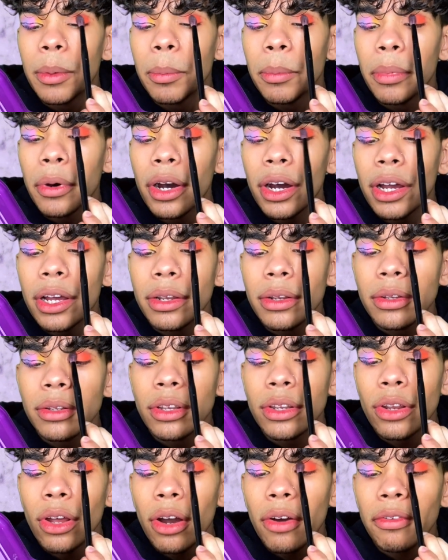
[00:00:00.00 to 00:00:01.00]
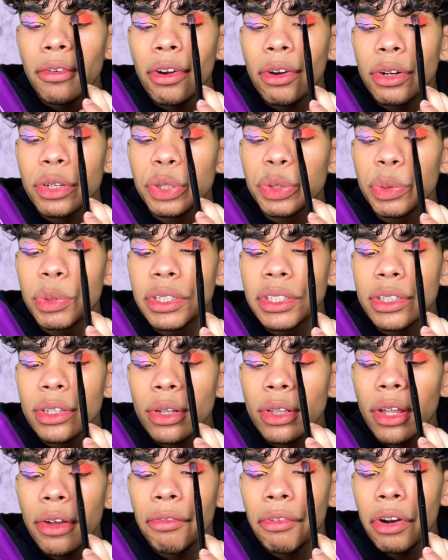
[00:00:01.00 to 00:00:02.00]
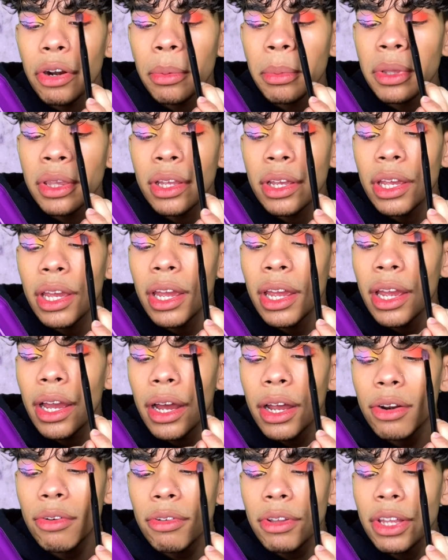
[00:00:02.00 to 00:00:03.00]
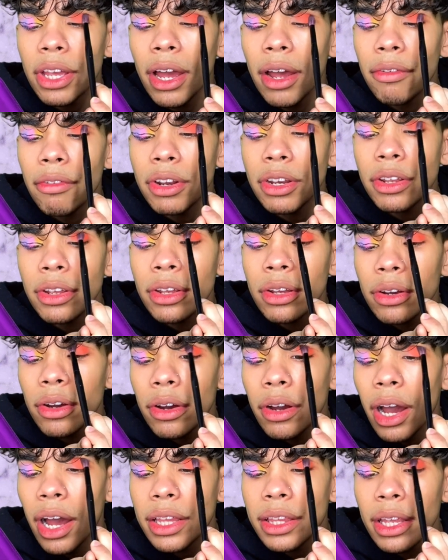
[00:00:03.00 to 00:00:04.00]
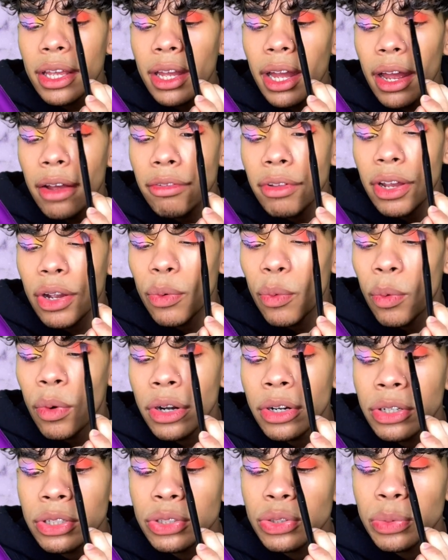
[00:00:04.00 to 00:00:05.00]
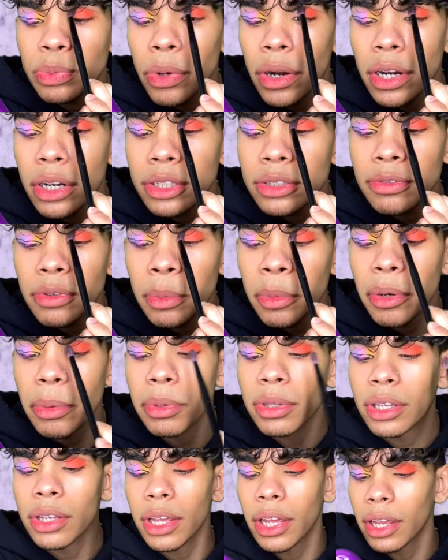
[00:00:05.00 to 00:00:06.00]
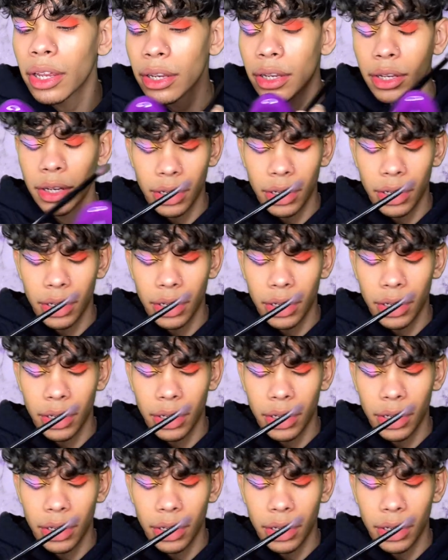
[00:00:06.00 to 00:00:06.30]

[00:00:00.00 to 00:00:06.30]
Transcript: But no, of course, we still love Urban Decay. I don't really have any... I think I have like one or two products from Urban Decay.